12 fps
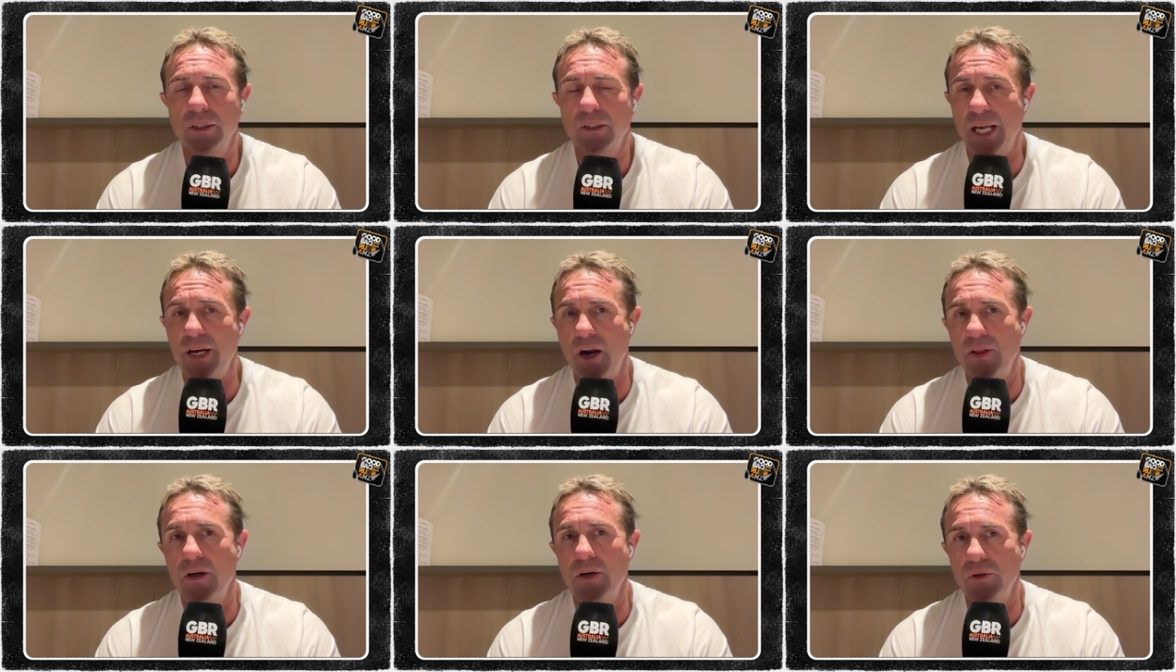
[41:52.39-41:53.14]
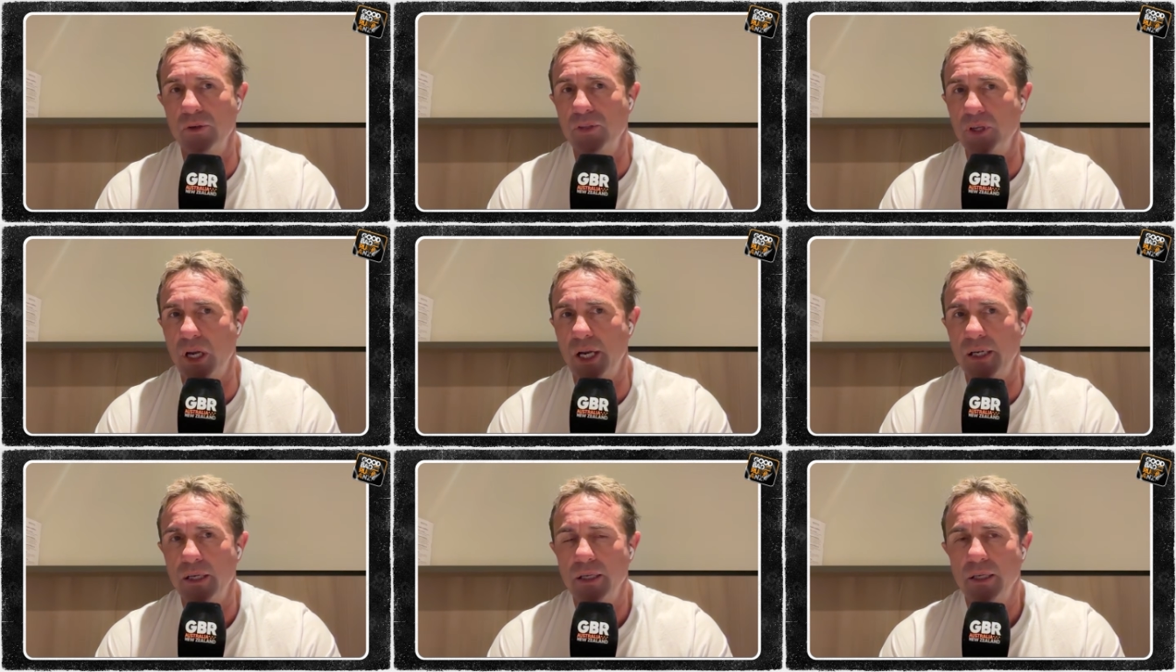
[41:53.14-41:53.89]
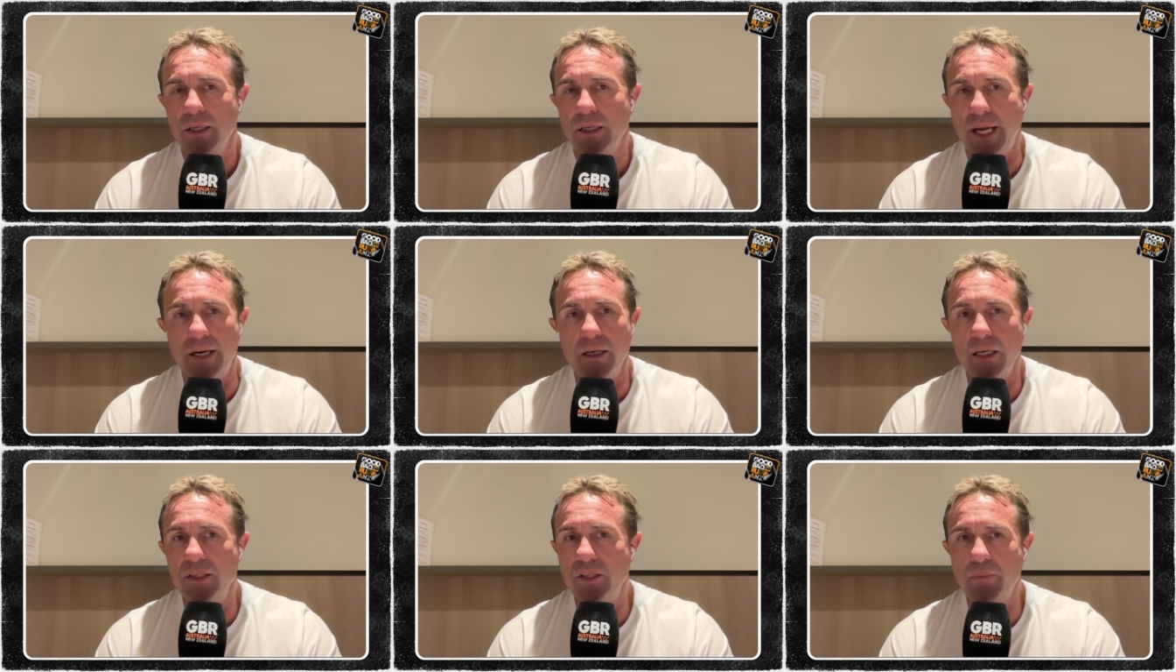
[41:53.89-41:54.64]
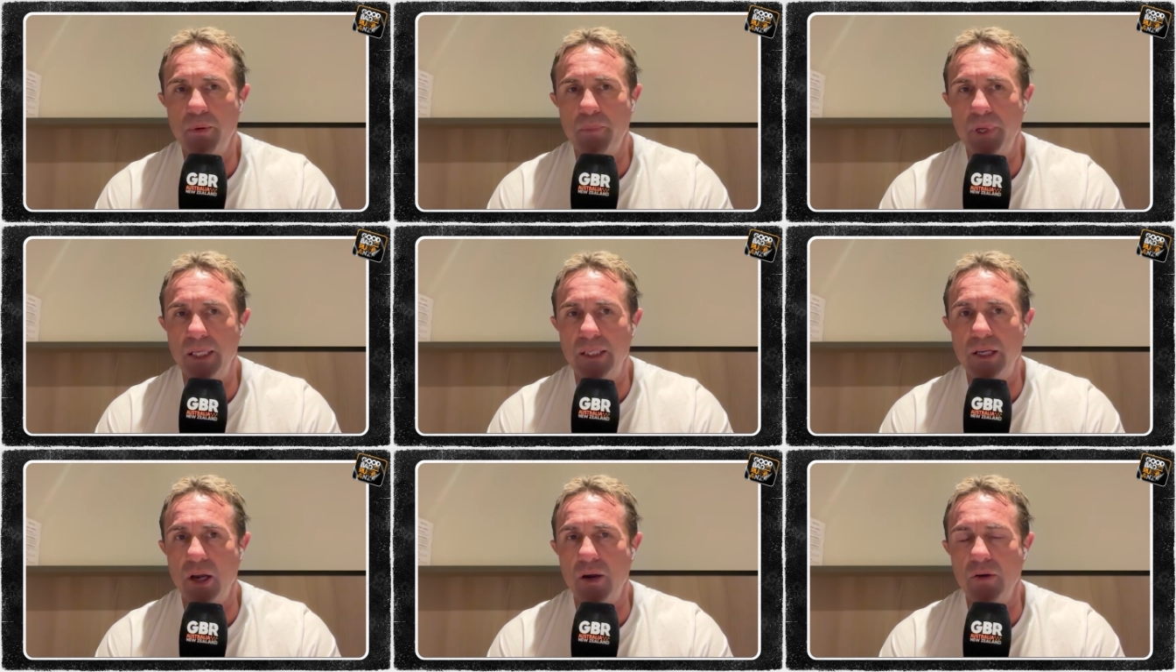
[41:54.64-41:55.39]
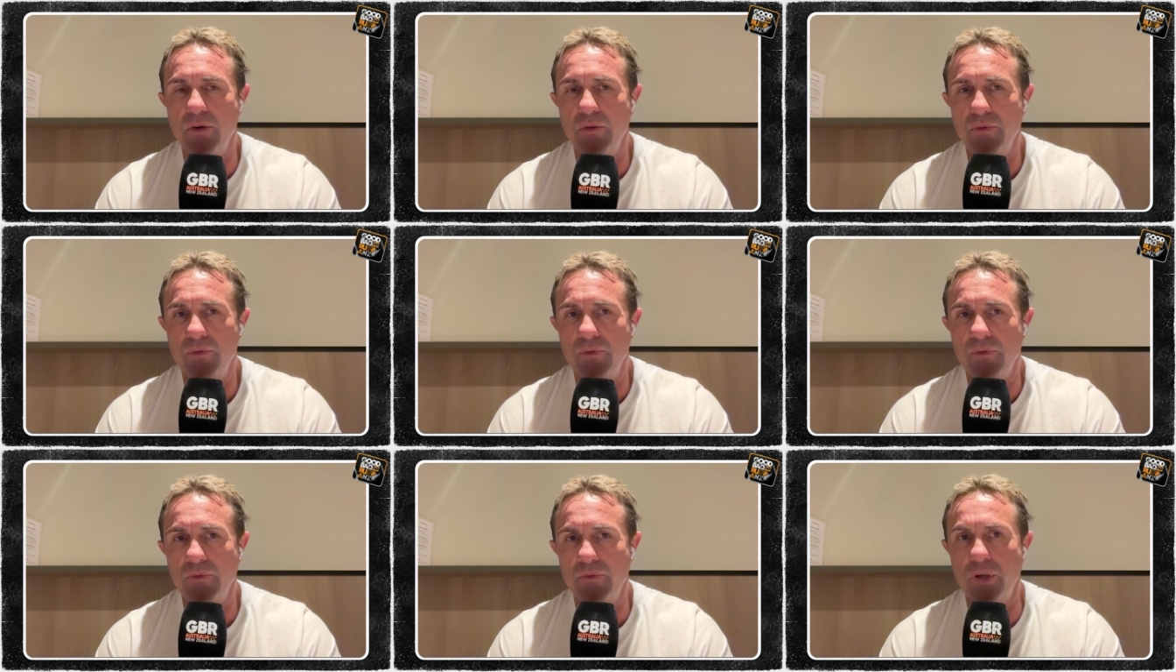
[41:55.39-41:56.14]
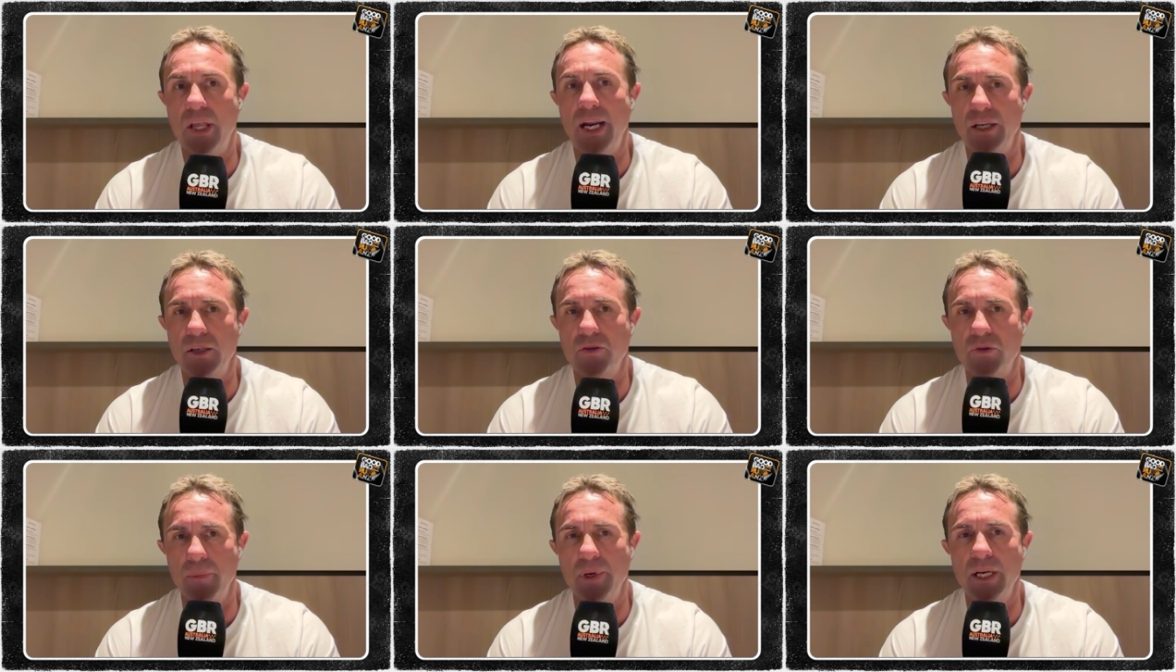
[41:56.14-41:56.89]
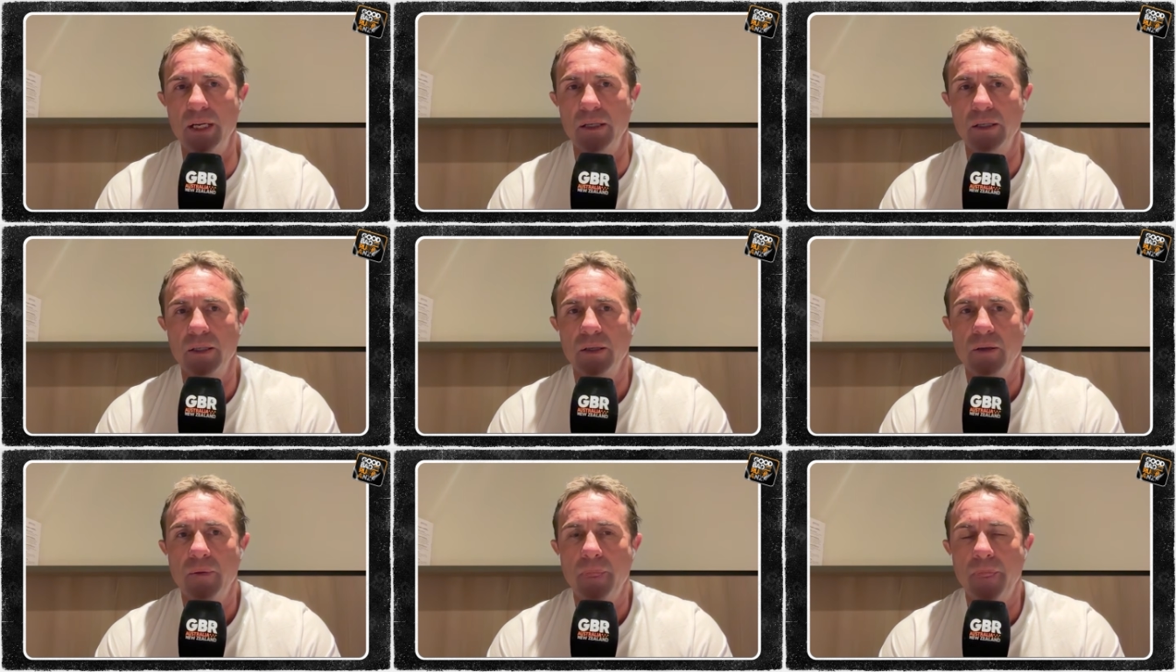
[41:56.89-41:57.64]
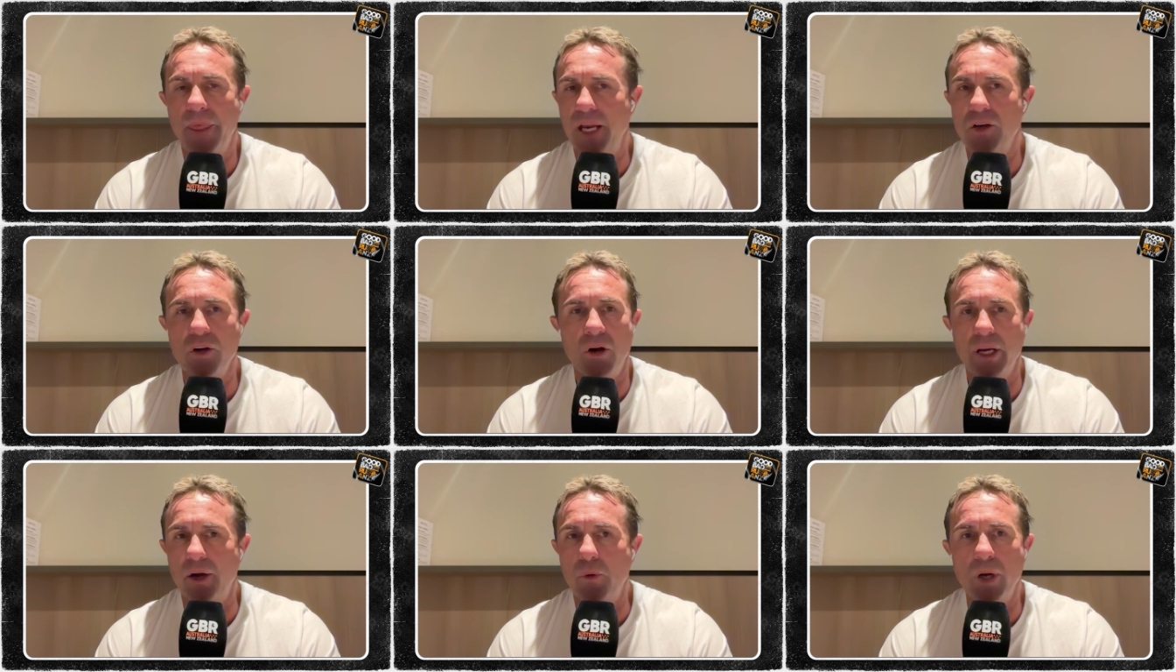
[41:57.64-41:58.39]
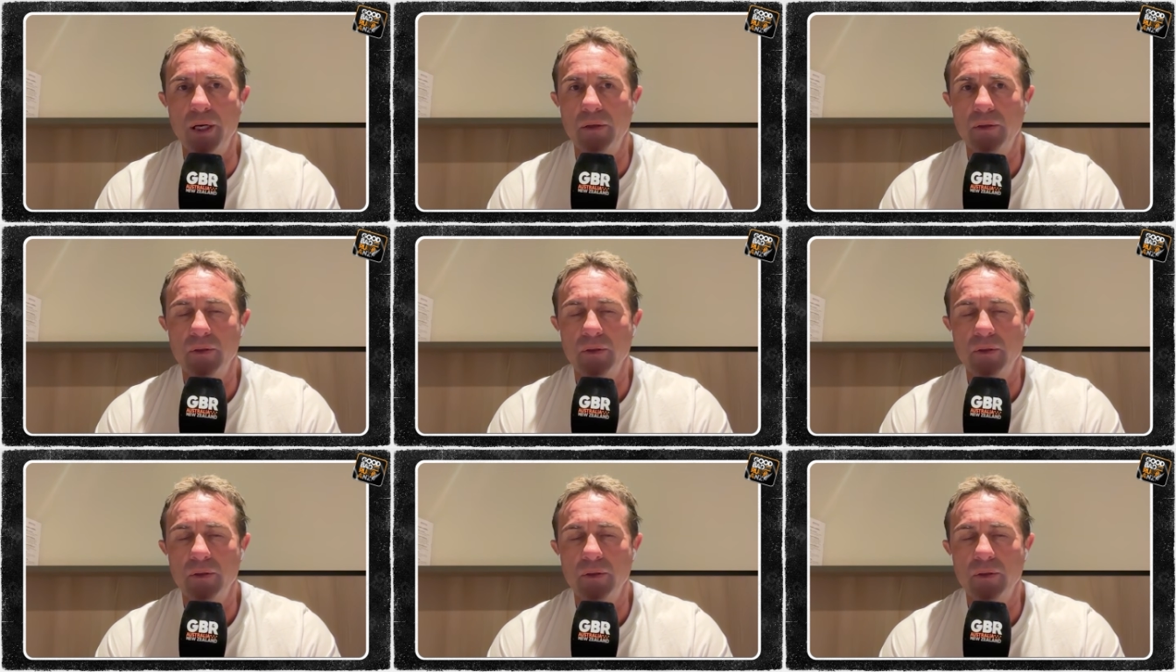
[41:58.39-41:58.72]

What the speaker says: They know they're a good side, and unless you're prepared to go to that extremity, then you're not going to win.